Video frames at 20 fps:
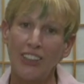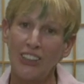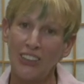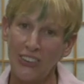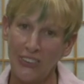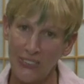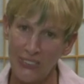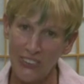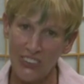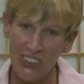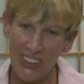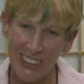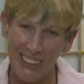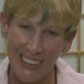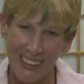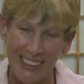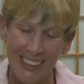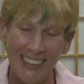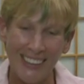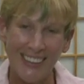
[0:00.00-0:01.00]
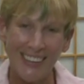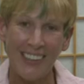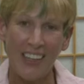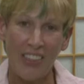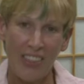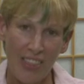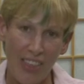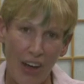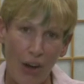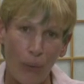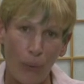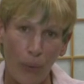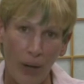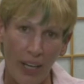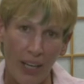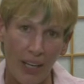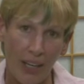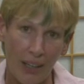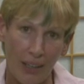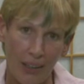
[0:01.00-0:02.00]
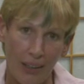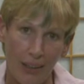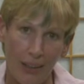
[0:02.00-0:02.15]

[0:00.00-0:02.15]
So she is the way.